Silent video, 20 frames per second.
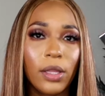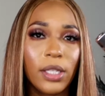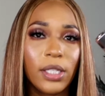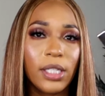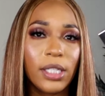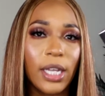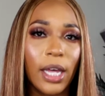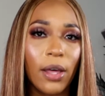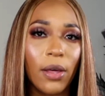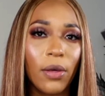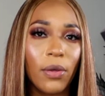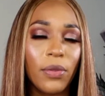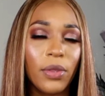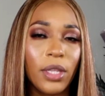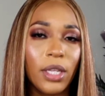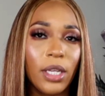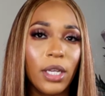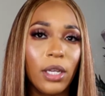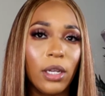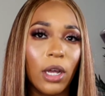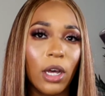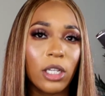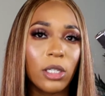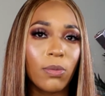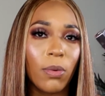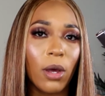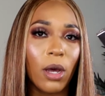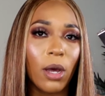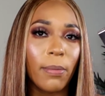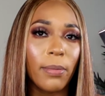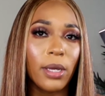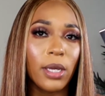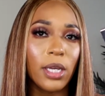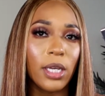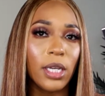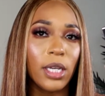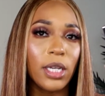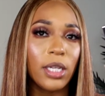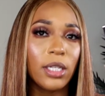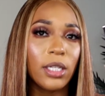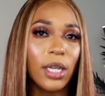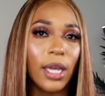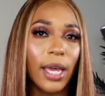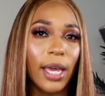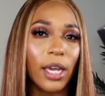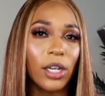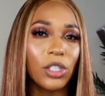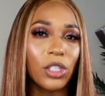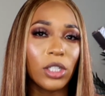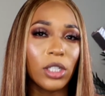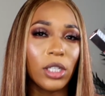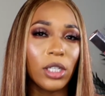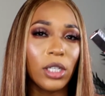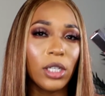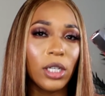This is how the Gloss Bomb Heat actually